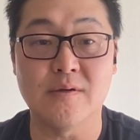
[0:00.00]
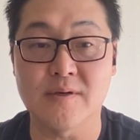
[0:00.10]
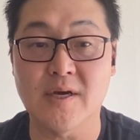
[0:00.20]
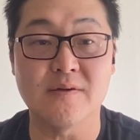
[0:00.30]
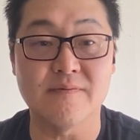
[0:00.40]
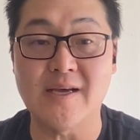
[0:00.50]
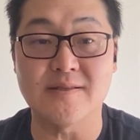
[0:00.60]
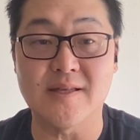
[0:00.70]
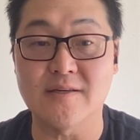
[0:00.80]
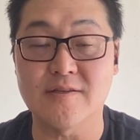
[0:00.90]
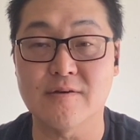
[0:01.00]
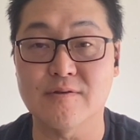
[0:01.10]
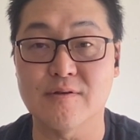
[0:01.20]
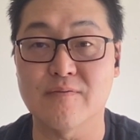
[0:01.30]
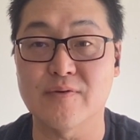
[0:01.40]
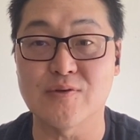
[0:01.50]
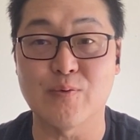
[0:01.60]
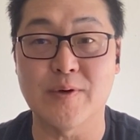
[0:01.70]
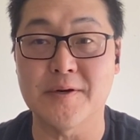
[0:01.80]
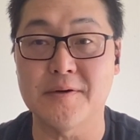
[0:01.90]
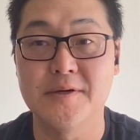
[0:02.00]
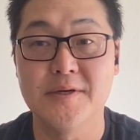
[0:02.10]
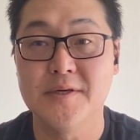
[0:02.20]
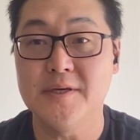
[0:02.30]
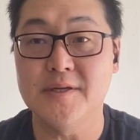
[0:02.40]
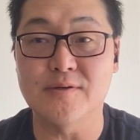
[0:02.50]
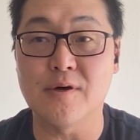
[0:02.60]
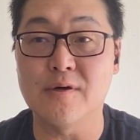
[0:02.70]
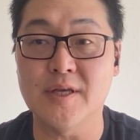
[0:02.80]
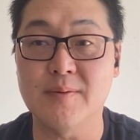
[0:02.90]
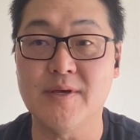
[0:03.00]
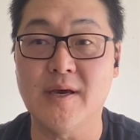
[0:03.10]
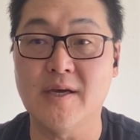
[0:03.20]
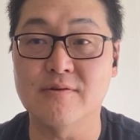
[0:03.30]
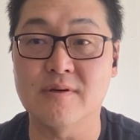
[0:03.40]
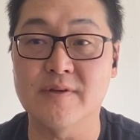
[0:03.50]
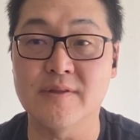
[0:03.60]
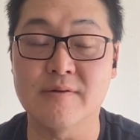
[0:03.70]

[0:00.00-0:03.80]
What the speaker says: kind of as that shared service where it is all API driven.